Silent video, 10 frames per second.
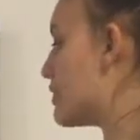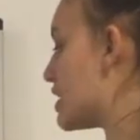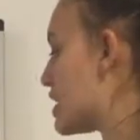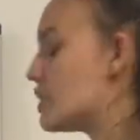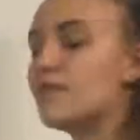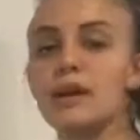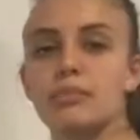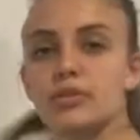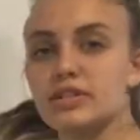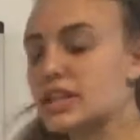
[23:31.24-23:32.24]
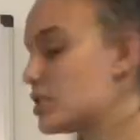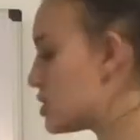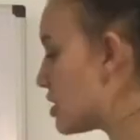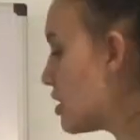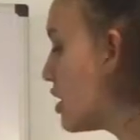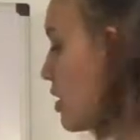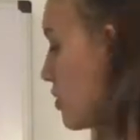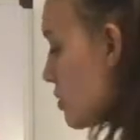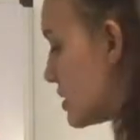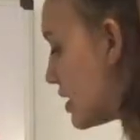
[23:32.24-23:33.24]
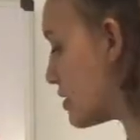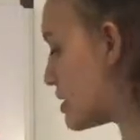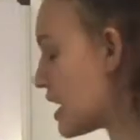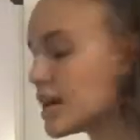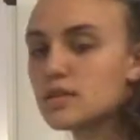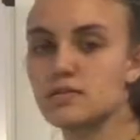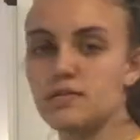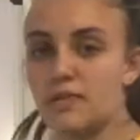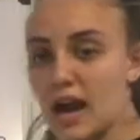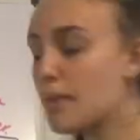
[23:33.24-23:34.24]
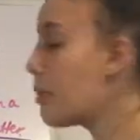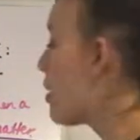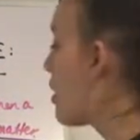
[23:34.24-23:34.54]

the heat of vaporization, or delta H vap.